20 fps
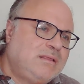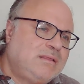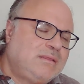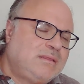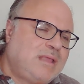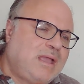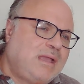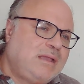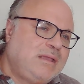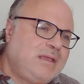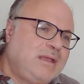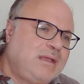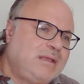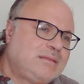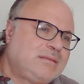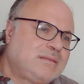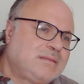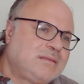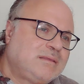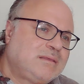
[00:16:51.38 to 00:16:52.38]

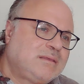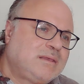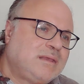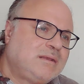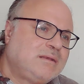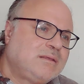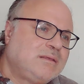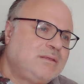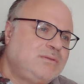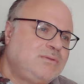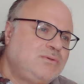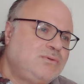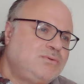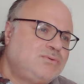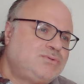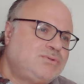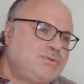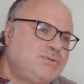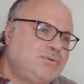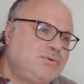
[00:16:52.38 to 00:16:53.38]
diet can
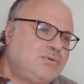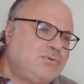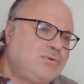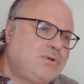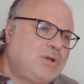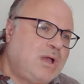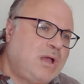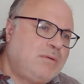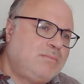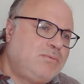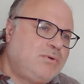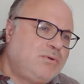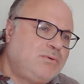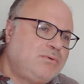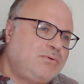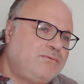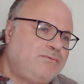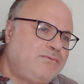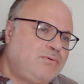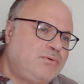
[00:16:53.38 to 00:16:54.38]
reduce your
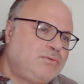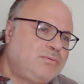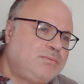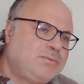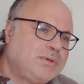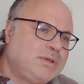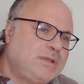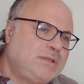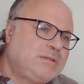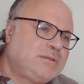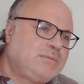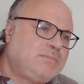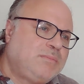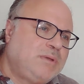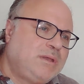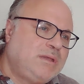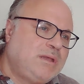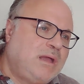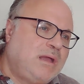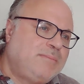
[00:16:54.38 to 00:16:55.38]
carbon footprint
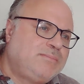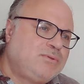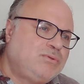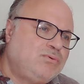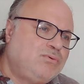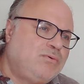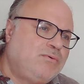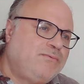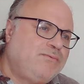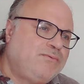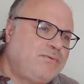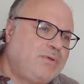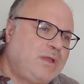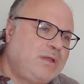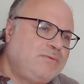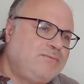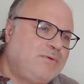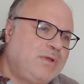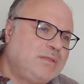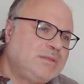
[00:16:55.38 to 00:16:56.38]
by up to
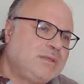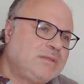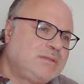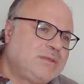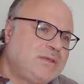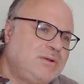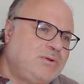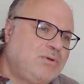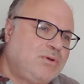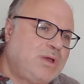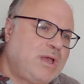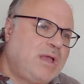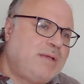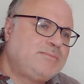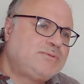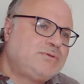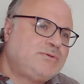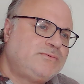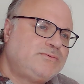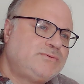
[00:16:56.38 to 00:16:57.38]
500
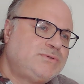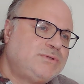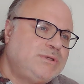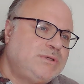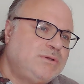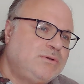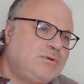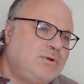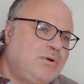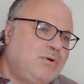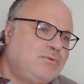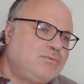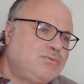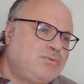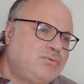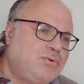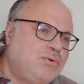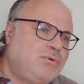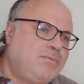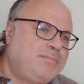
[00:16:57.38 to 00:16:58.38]
kilograms of
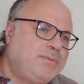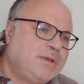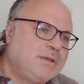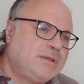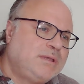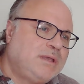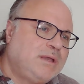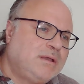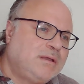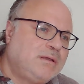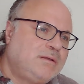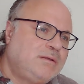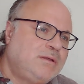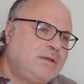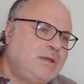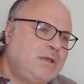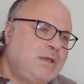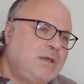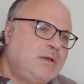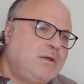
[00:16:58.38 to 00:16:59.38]
CO2 per year,
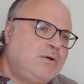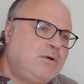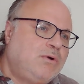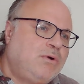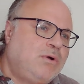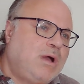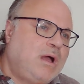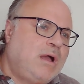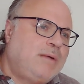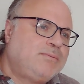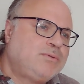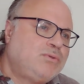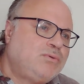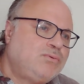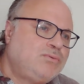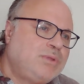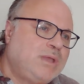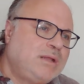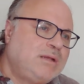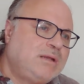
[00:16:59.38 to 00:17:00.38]
or up to
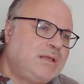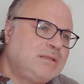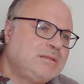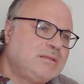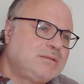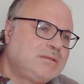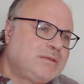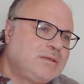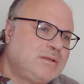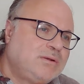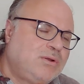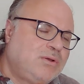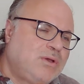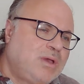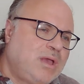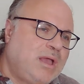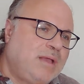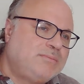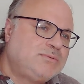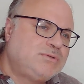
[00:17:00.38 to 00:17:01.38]
900
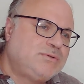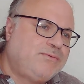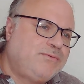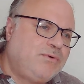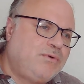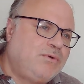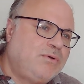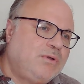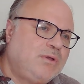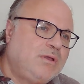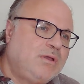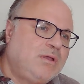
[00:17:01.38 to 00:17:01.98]
kilograms for